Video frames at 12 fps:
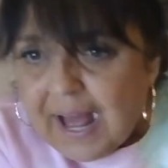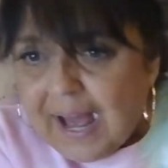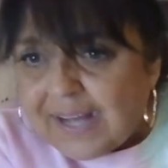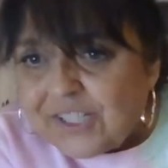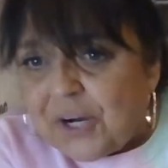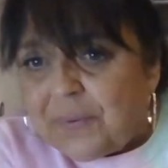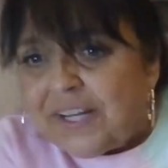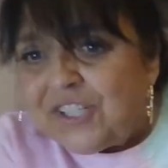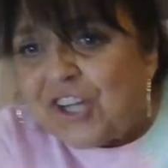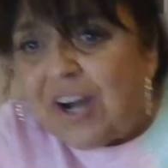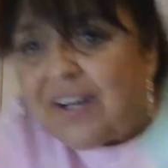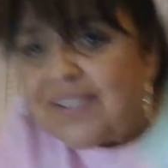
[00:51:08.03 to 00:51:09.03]
Hi, Joanne
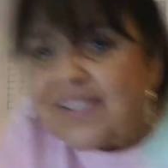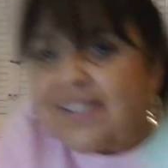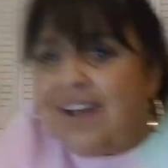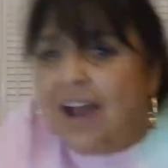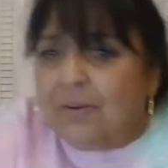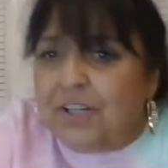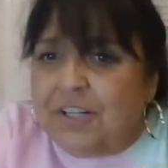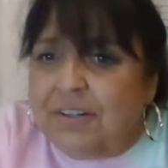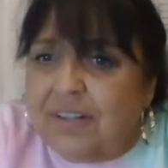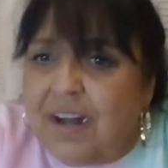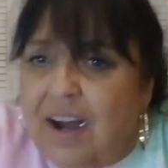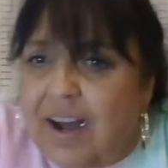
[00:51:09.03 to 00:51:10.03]
Johnston. How are you
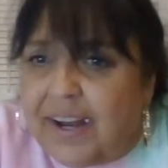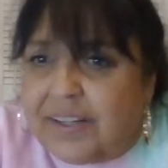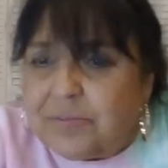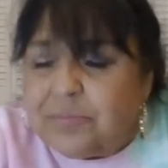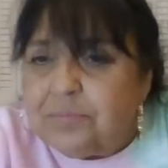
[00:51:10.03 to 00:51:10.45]
tonight?